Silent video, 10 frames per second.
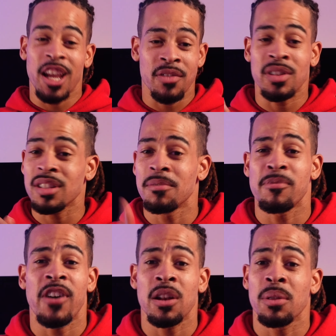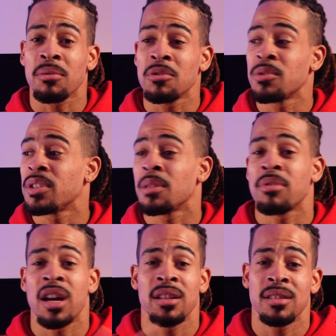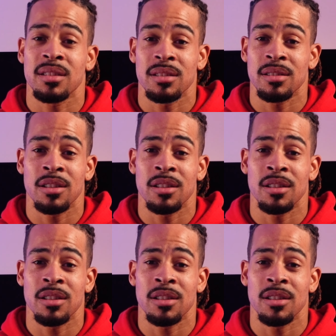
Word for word: If this can follow through to the price,